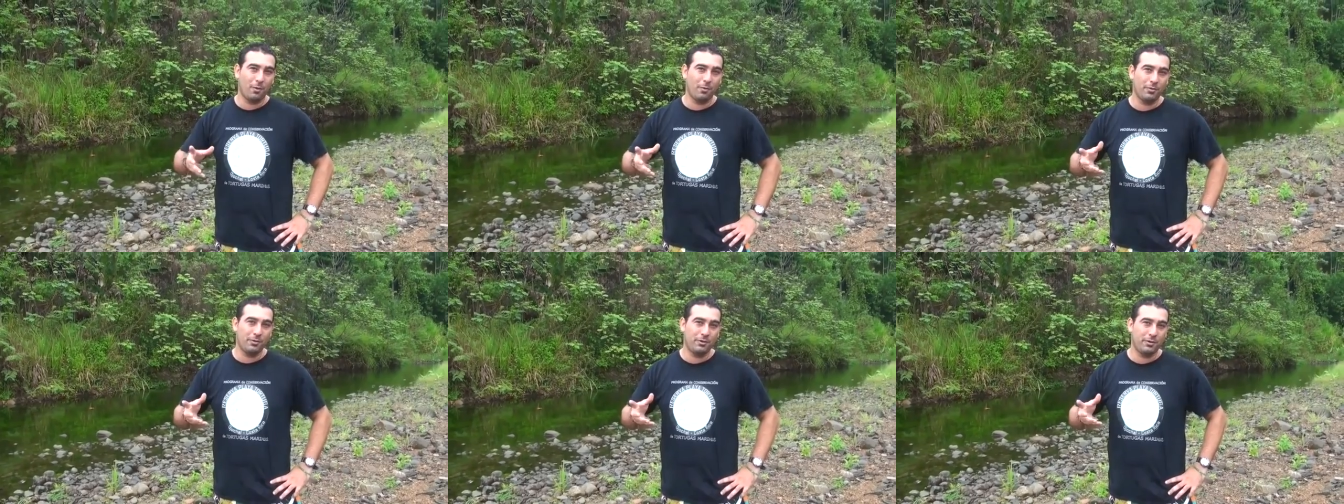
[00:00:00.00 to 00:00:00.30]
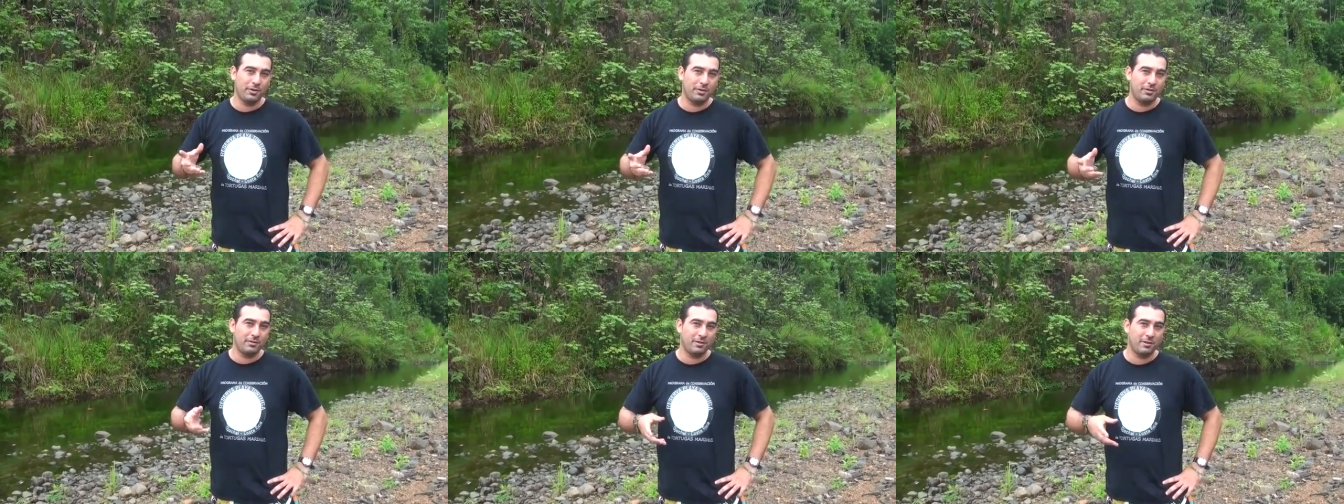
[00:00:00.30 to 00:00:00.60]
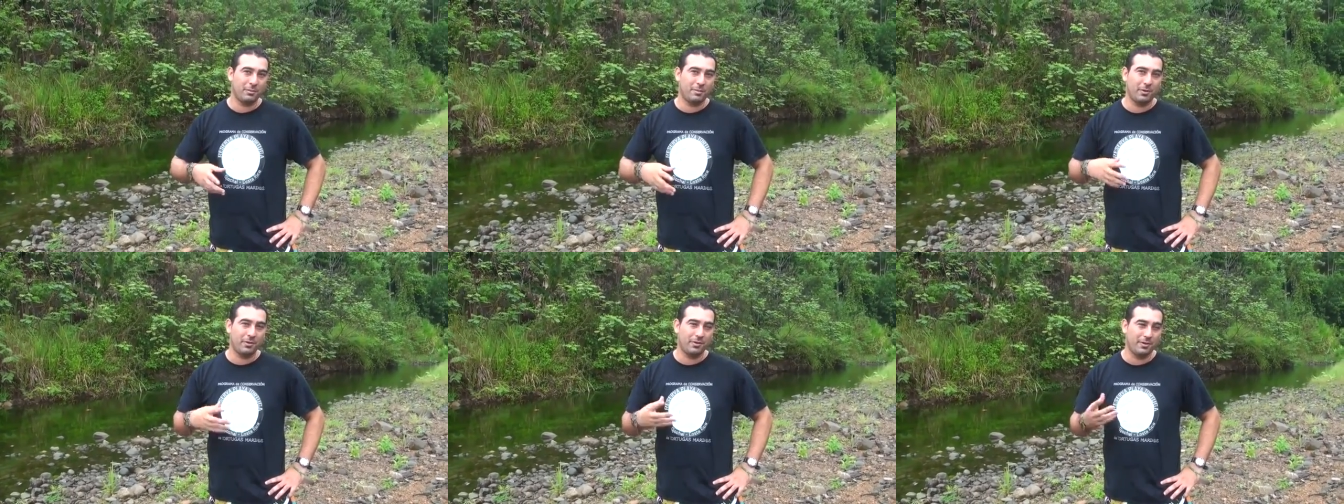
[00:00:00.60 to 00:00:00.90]

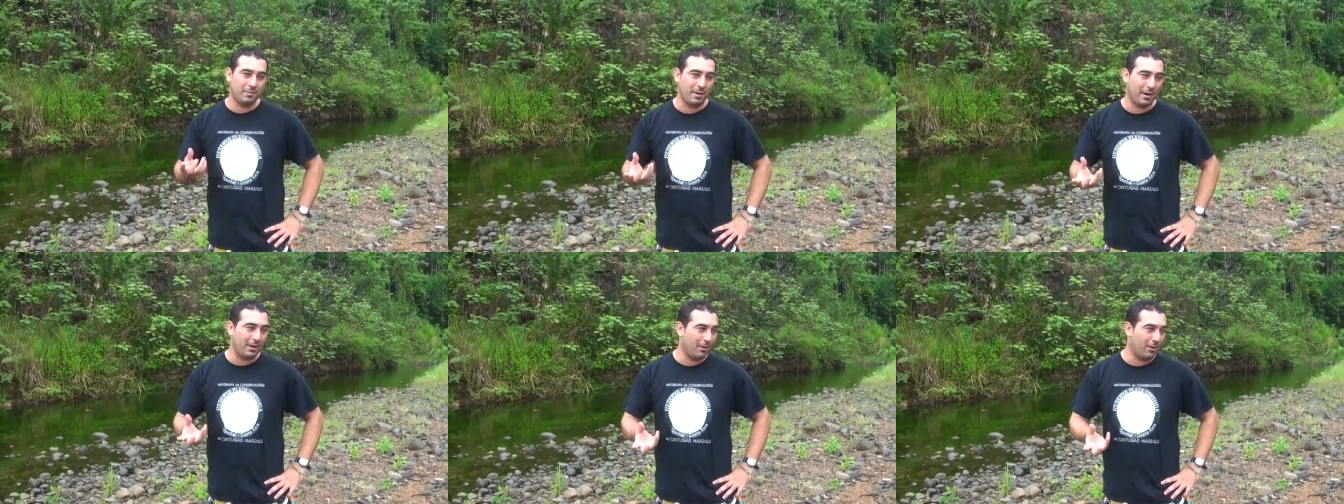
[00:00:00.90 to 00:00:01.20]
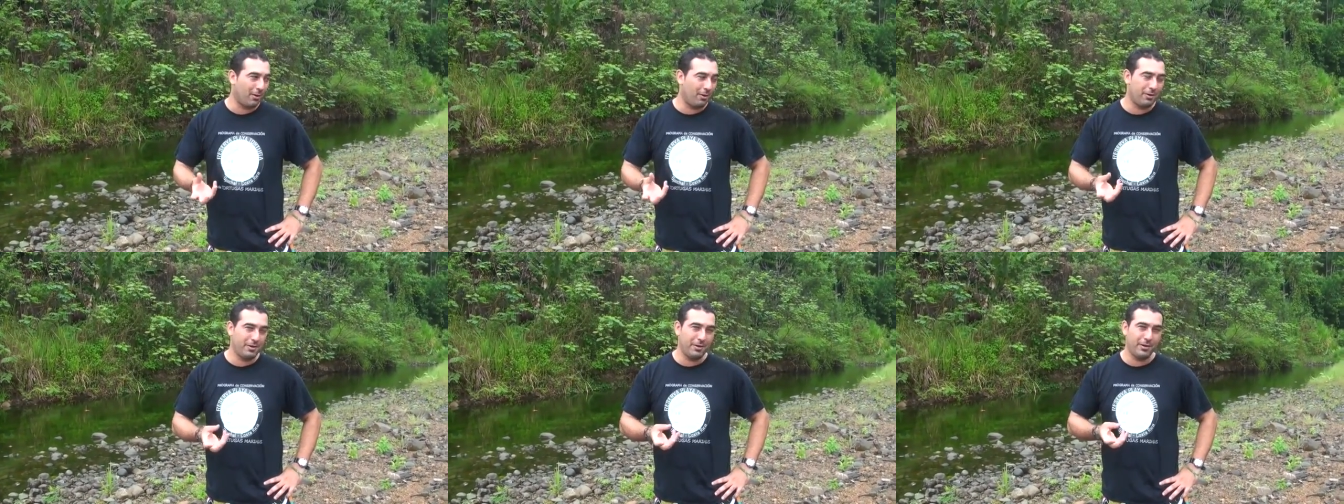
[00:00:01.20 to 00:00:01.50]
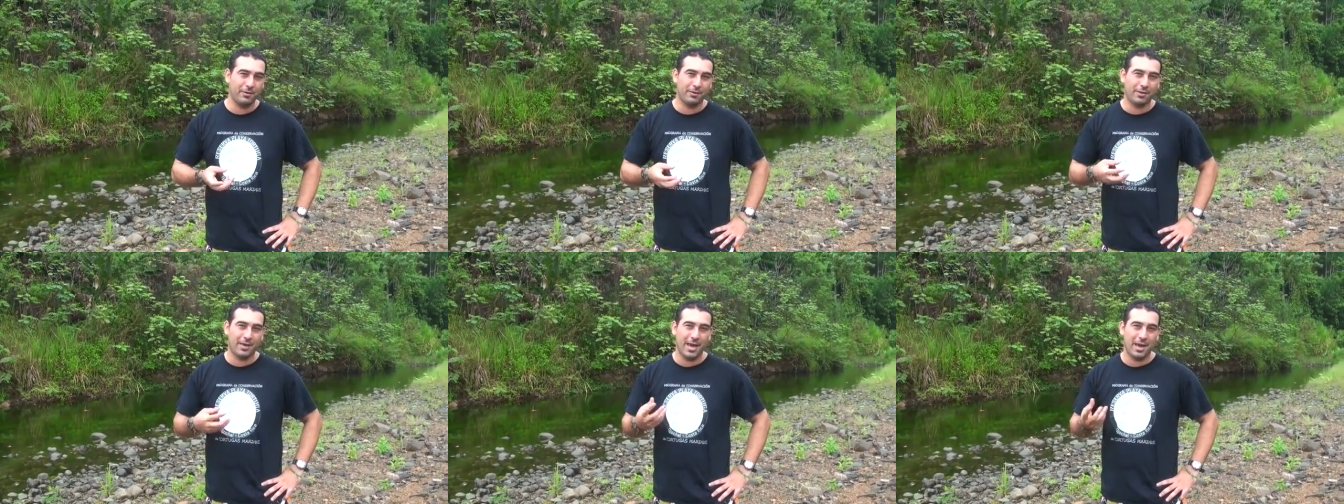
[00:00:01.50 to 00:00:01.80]
volunteers about the
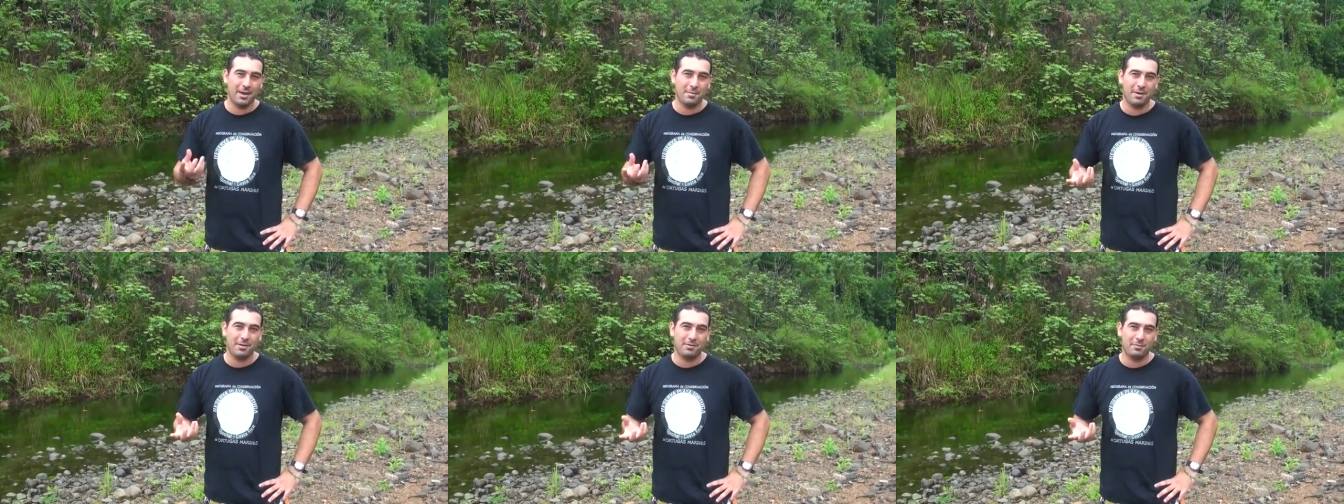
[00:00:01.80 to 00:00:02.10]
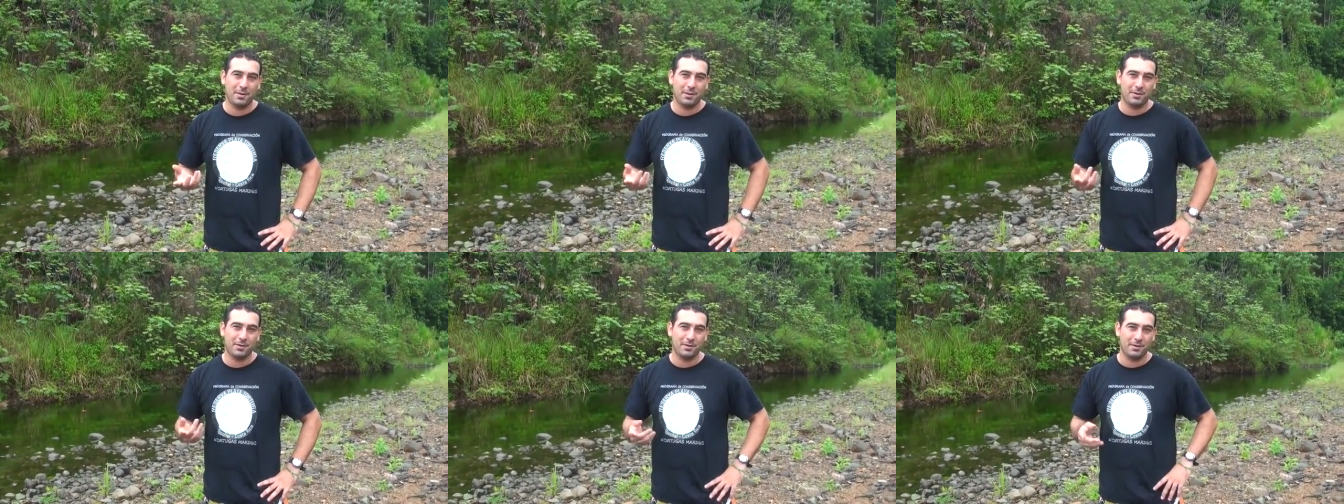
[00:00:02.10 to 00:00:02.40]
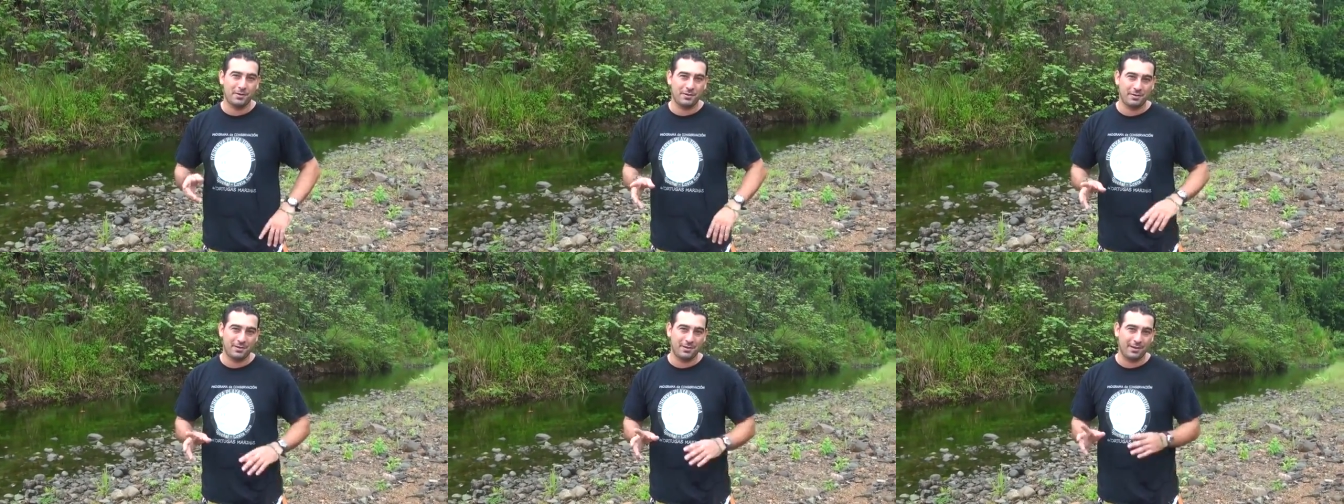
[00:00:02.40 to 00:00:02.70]
biology of caimans
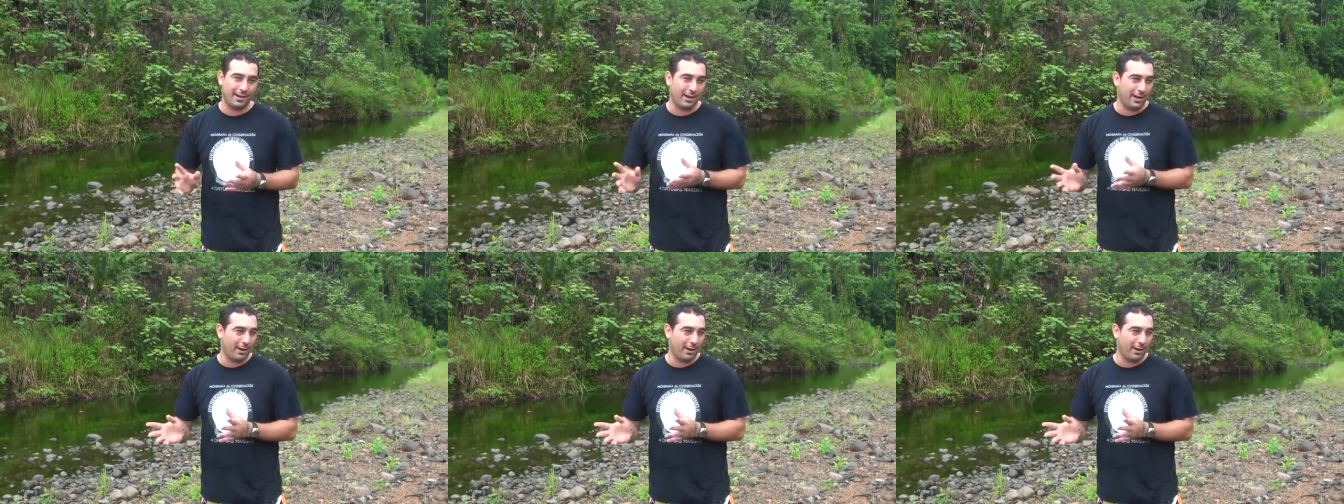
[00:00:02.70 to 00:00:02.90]
because